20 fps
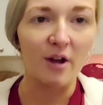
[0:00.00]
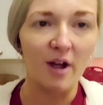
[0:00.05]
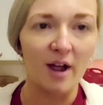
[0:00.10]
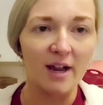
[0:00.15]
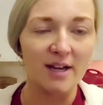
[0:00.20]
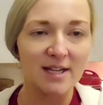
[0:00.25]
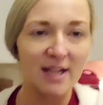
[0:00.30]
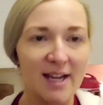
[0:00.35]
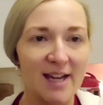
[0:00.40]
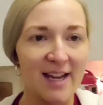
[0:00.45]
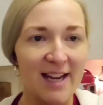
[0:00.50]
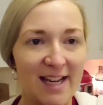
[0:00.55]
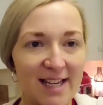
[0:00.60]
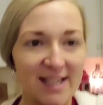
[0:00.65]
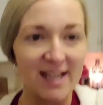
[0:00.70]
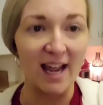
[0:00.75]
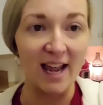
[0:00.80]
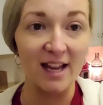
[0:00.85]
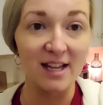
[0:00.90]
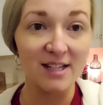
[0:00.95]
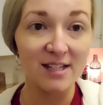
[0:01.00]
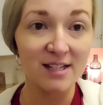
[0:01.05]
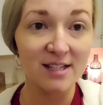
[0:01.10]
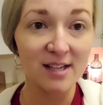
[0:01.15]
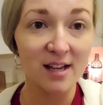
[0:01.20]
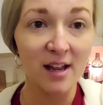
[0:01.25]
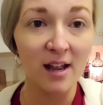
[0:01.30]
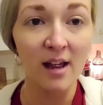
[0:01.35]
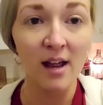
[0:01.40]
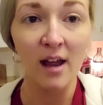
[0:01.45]
got
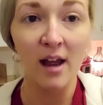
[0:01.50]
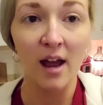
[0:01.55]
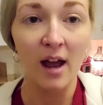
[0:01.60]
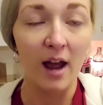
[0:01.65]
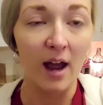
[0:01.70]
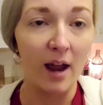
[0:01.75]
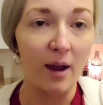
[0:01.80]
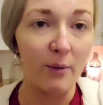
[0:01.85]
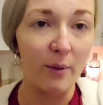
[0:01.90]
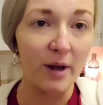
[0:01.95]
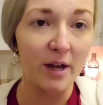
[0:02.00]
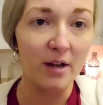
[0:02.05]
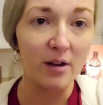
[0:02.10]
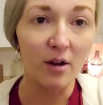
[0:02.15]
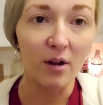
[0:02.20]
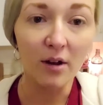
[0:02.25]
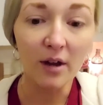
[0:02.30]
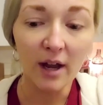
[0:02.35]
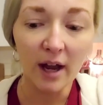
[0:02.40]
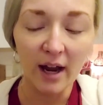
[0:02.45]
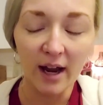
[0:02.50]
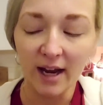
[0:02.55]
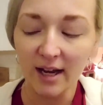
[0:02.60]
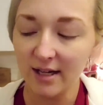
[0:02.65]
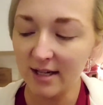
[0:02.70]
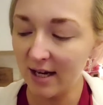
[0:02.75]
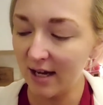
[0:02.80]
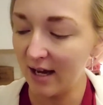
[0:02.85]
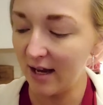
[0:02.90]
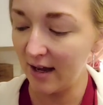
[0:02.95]
intense. I waited all
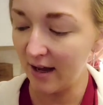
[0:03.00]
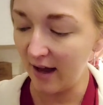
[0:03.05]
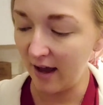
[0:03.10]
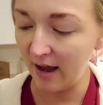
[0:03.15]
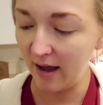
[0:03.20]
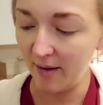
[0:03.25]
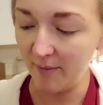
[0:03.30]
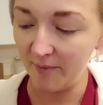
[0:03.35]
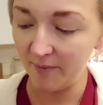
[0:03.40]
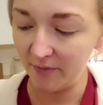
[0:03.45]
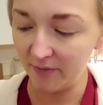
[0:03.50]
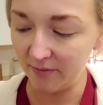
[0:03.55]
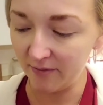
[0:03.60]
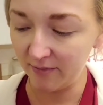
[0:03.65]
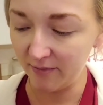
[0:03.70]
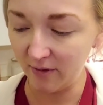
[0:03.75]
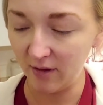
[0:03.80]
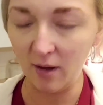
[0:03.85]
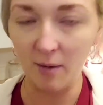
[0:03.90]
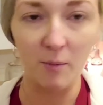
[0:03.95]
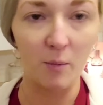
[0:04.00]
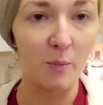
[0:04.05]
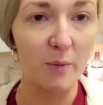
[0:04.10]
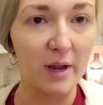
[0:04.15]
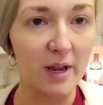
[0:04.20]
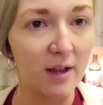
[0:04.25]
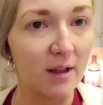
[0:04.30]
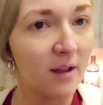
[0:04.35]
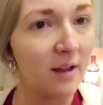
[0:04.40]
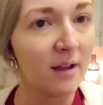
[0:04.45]
night.
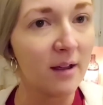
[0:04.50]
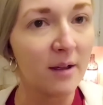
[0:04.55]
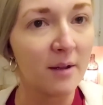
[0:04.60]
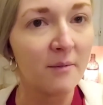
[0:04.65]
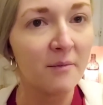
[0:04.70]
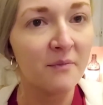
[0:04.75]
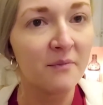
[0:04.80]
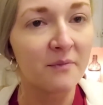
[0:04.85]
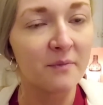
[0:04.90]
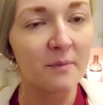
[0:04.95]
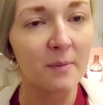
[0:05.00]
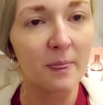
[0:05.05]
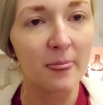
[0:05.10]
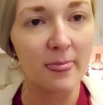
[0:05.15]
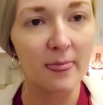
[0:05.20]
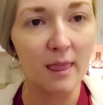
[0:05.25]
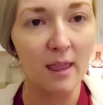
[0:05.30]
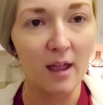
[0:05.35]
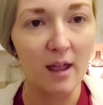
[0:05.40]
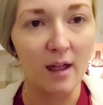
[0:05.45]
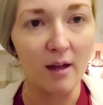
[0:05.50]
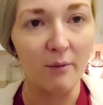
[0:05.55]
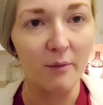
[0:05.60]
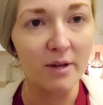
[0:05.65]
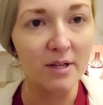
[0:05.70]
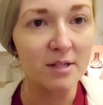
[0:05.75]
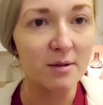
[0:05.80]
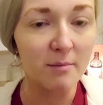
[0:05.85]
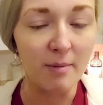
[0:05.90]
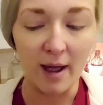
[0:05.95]
We
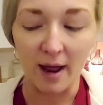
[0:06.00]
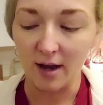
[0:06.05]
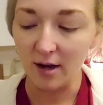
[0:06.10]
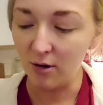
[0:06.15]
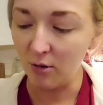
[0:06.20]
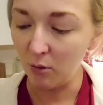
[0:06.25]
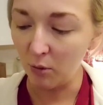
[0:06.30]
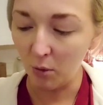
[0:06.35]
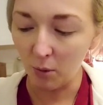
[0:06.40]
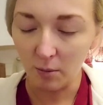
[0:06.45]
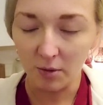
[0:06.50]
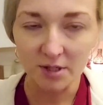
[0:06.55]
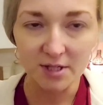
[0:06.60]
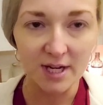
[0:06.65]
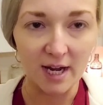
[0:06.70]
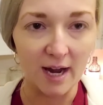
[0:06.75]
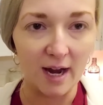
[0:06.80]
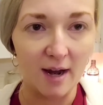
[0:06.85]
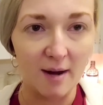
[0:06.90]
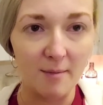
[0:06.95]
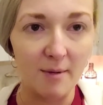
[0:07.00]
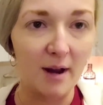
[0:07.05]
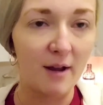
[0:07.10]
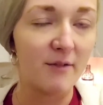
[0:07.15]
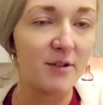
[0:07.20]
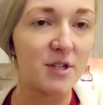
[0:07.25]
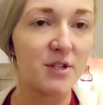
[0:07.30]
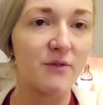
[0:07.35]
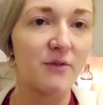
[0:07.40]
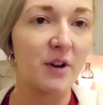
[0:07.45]
went to bed at a normal time, and
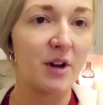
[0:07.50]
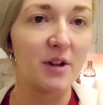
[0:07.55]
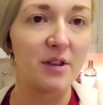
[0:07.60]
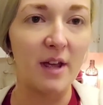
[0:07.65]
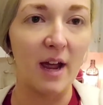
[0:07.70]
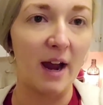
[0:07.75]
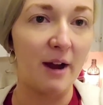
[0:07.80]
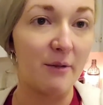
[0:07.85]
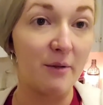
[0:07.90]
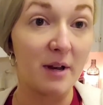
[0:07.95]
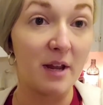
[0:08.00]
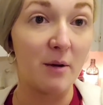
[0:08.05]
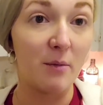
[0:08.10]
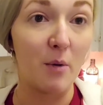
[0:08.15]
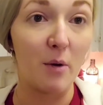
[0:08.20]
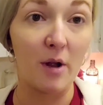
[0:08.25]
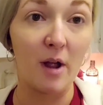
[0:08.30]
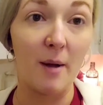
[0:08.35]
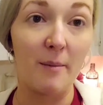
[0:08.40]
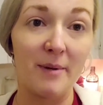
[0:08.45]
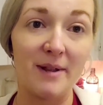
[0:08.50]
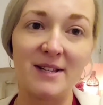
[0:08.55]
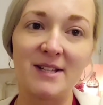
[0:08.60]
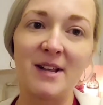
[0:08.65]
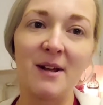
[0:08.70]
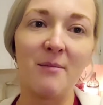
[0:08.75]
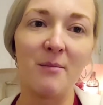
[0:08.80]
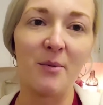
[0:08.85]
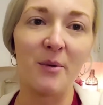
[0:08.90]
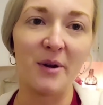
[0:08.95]
I just figured that I would get woke up at
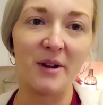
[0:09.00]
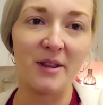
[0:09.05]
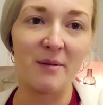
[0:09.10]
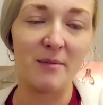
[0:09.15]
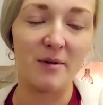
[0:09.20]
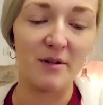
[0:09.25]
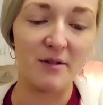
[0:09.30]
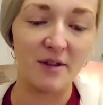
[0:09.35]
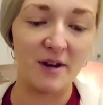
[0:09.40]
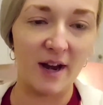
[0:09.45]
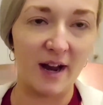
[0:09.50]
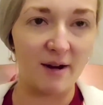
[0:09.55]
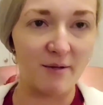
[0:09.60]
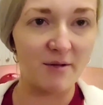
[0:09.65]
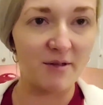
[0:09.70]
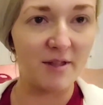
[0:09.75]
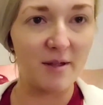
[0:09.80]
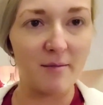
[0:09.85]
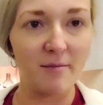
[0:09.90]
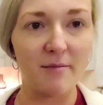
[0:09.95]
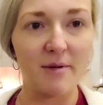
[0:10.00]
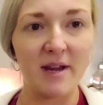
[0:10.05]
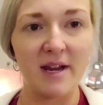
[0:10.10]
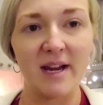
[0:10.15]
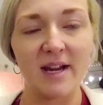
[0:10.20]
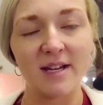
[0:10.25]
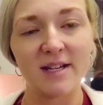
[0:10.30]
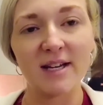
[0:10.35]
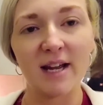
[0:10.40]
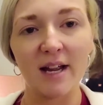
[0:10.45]
some point in the middle of the night with them
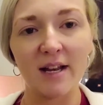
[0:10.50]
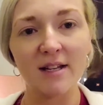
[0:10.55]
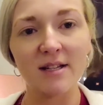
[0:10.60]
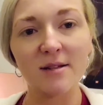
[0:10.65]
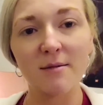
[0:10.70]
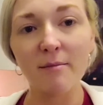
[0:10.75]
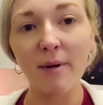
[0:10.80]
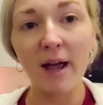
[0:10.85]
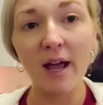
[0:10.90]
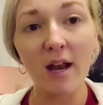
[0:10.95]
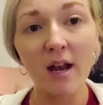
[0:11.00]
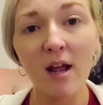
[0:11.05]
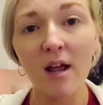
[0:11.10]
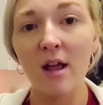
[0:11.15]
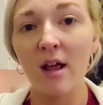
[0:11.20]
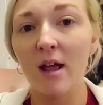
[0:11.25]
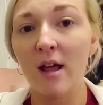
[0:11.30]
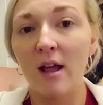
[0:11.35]
being intense. But